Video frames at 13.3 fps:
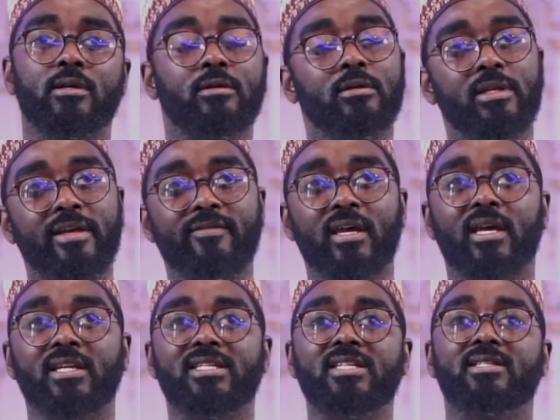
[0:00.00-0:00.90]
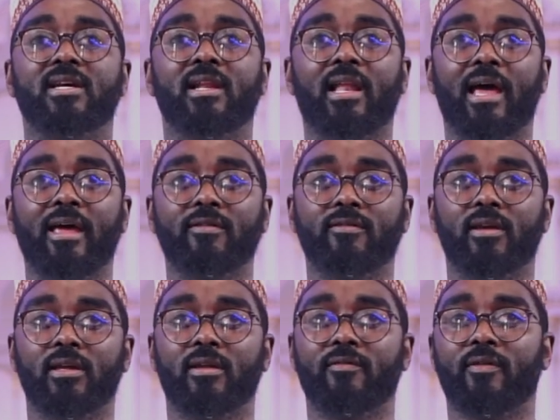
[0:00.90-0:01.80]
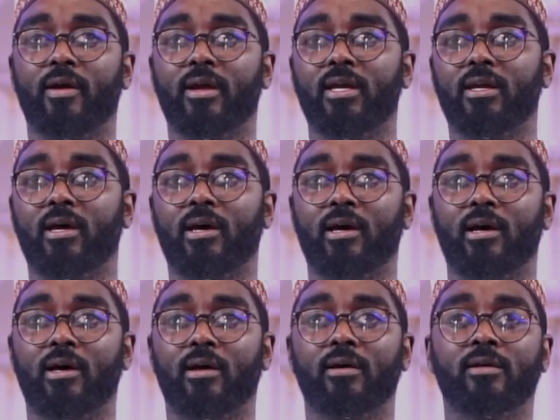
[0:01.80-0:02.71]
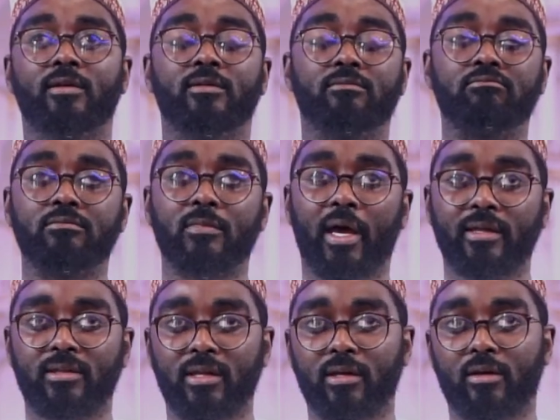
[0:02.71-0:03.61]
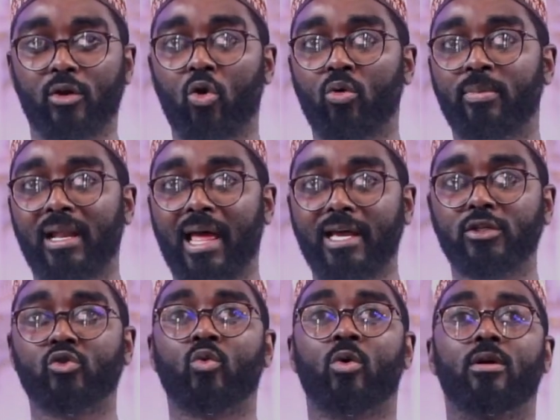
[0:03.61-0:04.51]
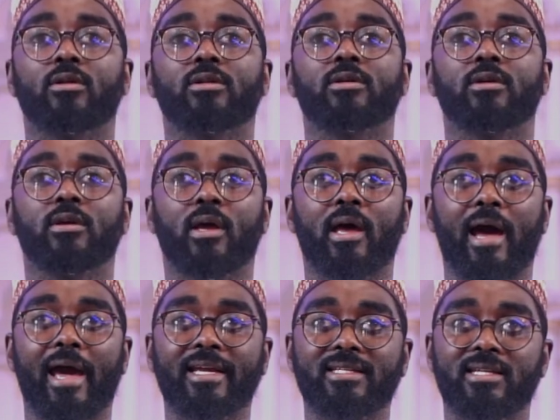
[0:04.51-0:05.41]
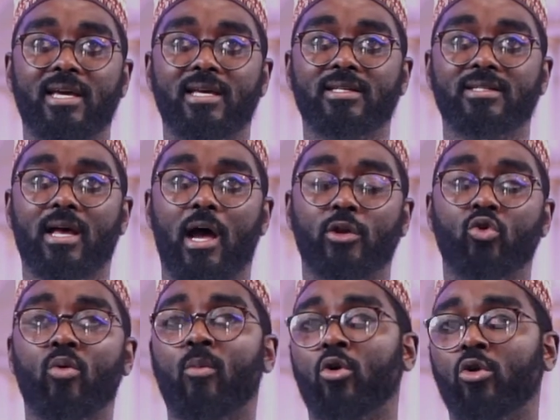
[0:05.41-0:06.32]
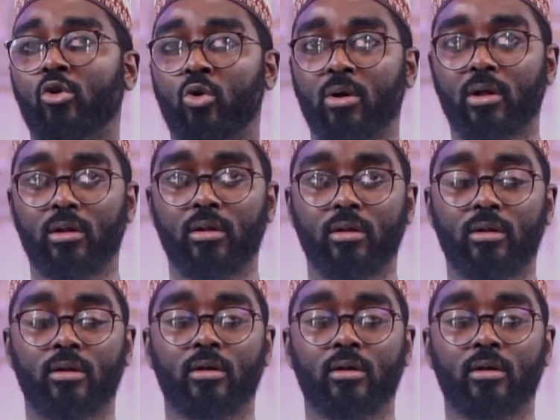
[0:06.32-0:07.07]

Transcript: living a decent life in a very, I think, globalized world. Ideas are no more local.